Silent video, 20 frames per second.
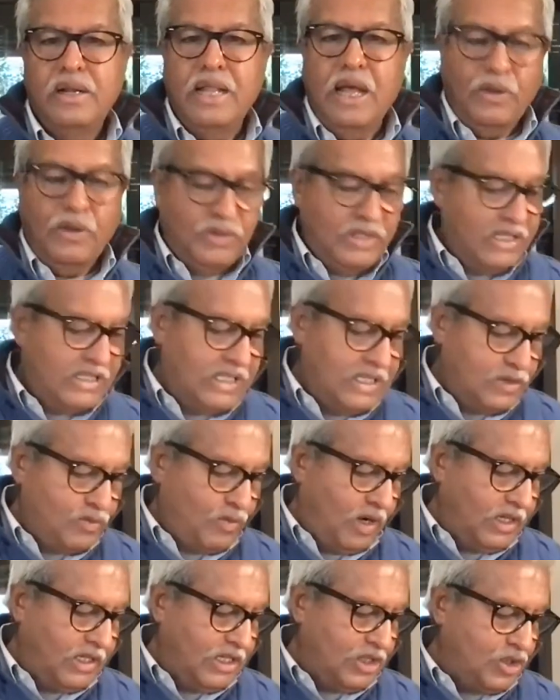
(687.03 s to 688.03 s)
Now, this is
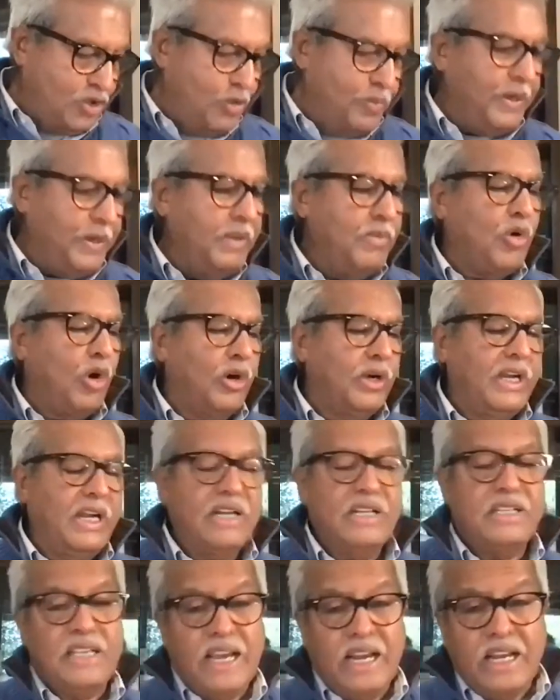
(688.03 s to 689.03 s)
what the Supreme Court
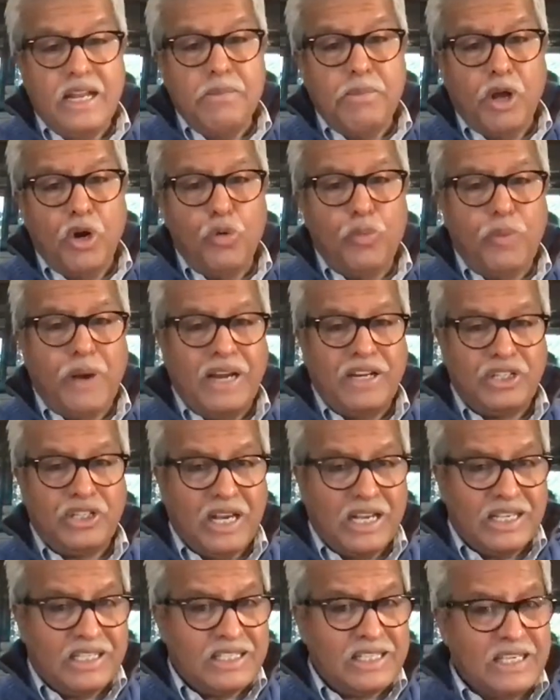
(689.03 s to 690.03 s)
had said in Manubhai
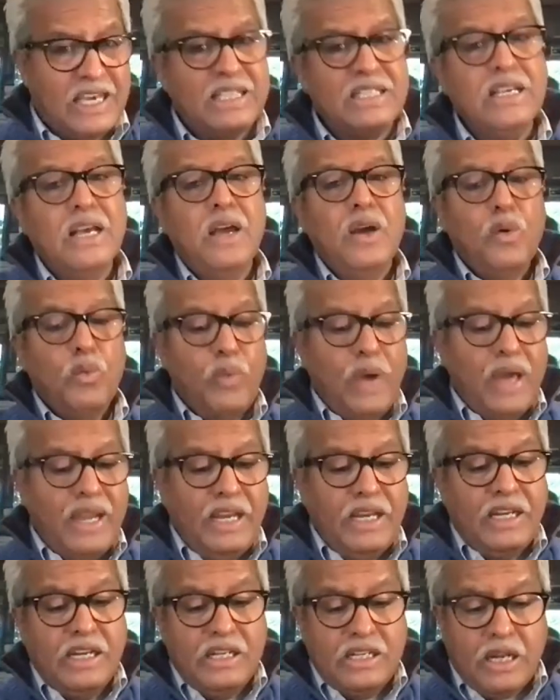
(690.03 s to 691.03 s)
Shah's case when
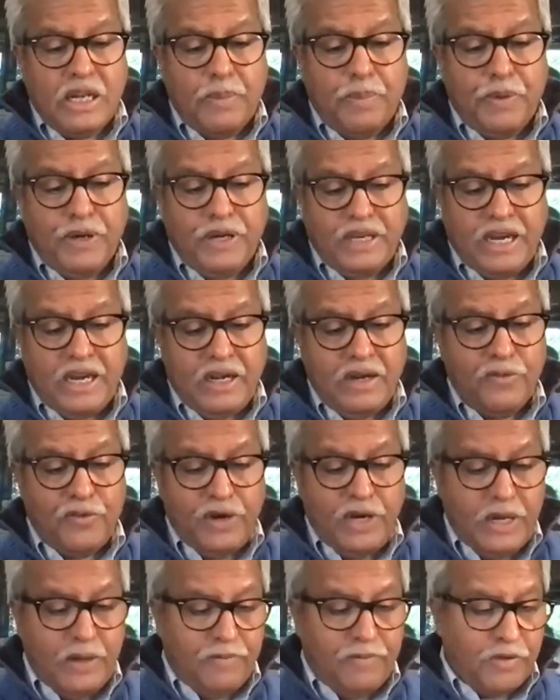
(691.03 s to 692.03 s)
it interpreted
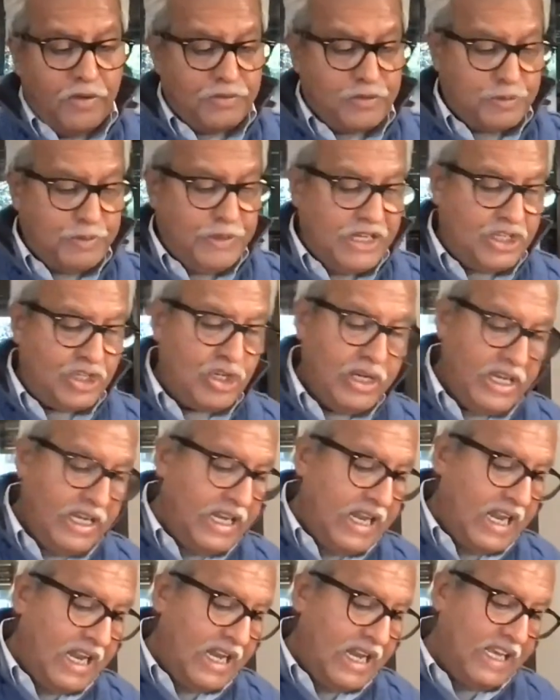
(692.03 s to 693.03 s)
freedom of speech
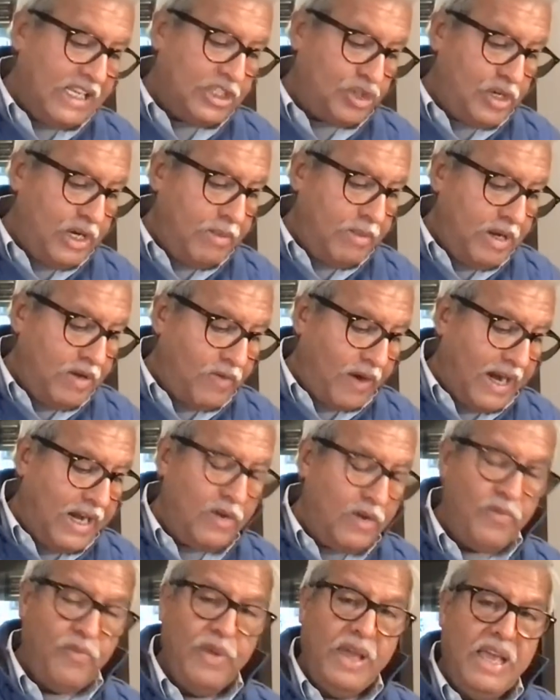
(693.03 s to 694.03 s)
in an extremely
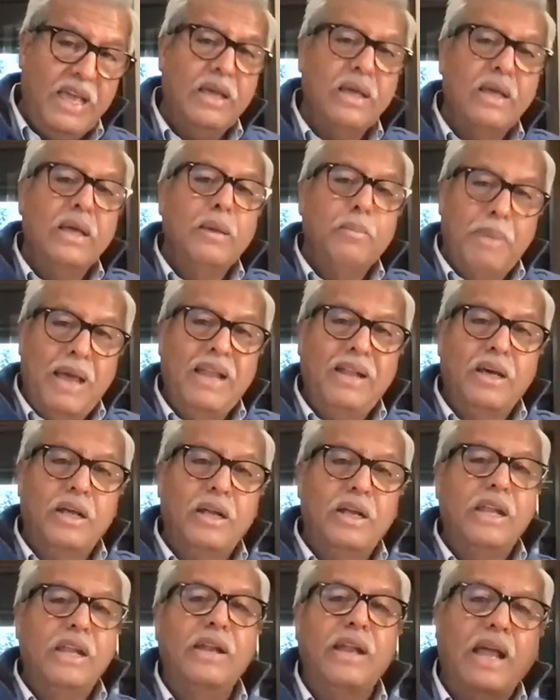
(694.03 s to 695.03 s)
wide way
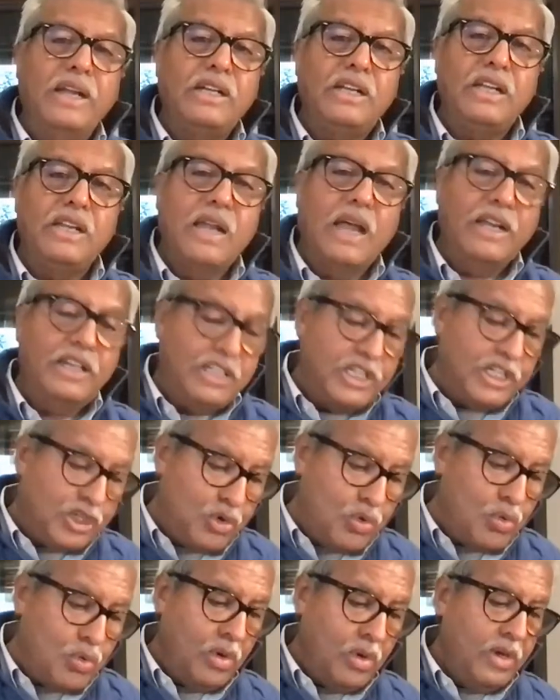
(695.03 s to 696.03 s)
manner in
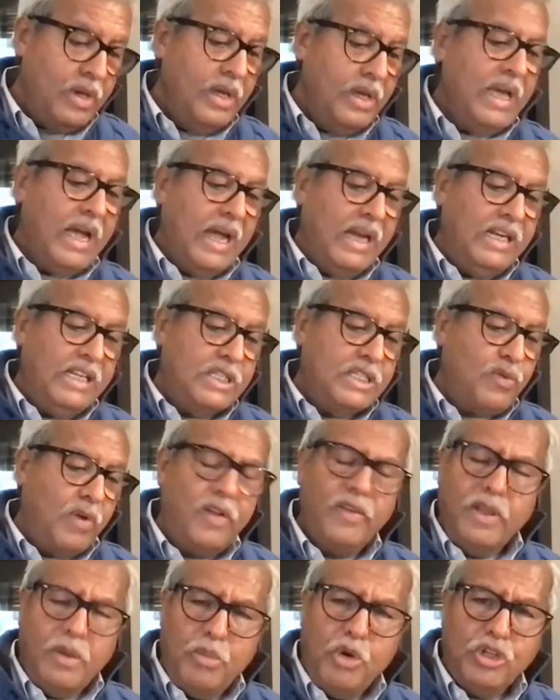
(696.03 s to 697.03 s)
1992. And it's one
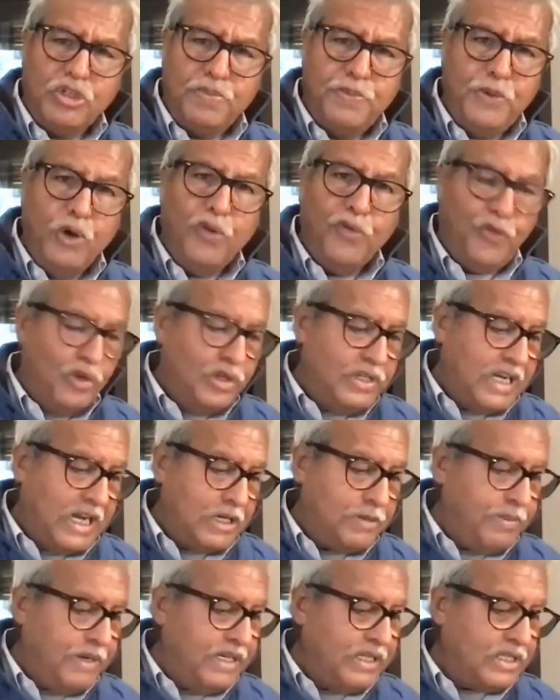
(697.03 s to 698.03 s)
of the most beautiful
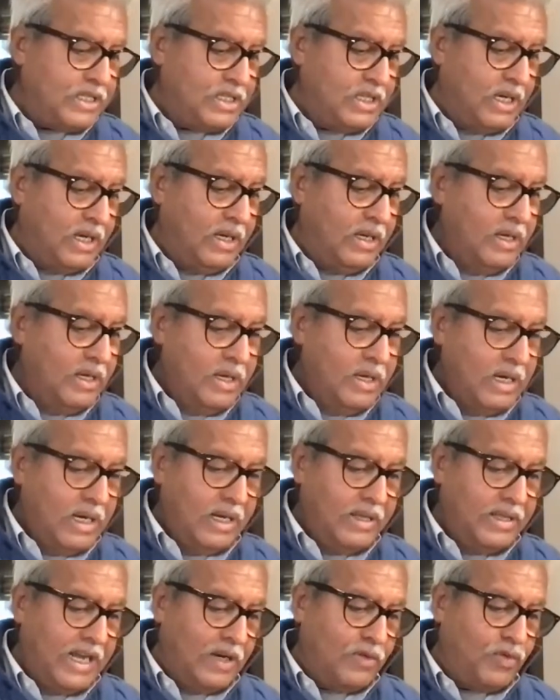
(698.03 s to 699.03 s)
judgments
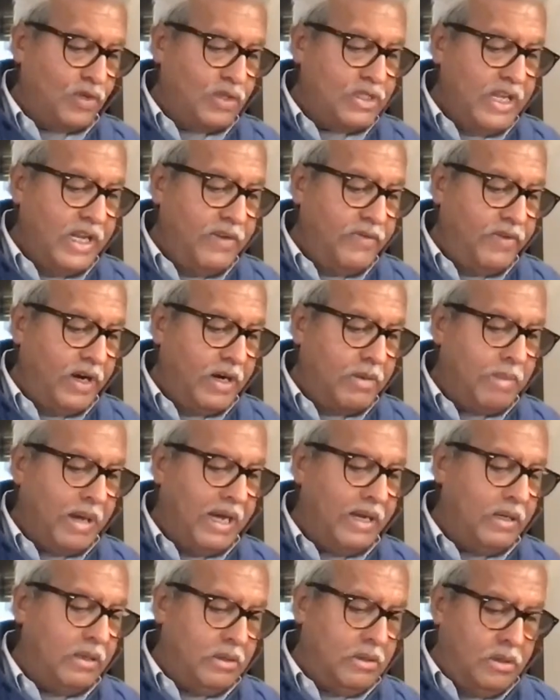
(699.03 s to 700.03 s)
that was delivered
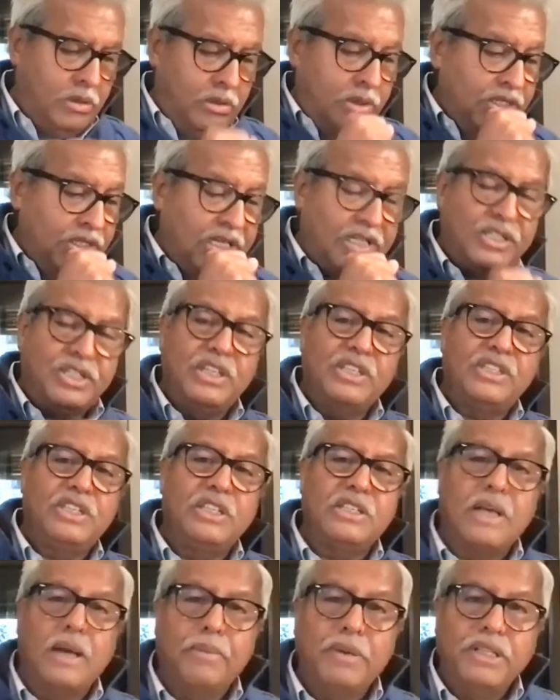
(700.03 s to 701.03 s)
by
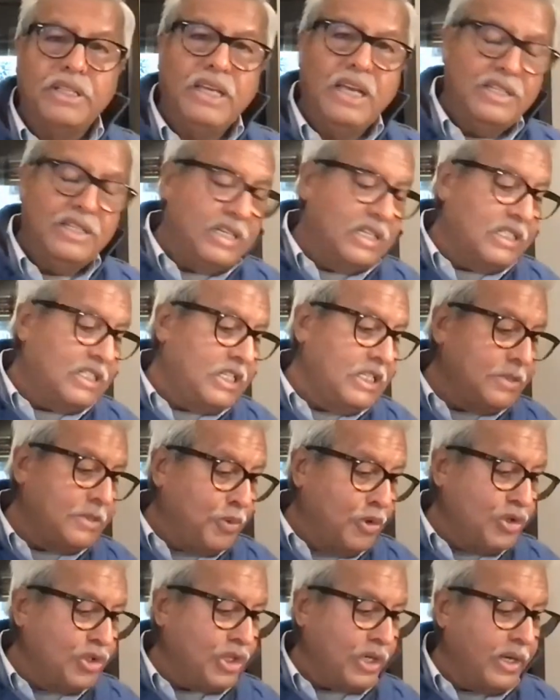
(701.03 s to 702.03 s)
Justices Ahmadi and Justice
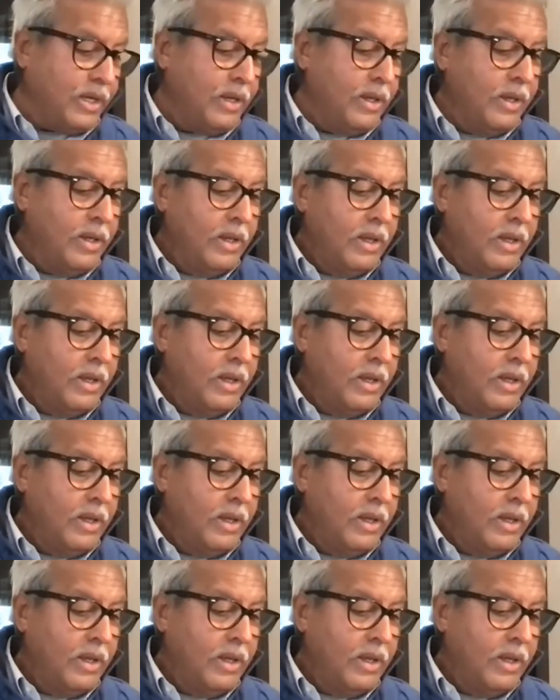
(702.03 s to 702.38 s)
Punchi.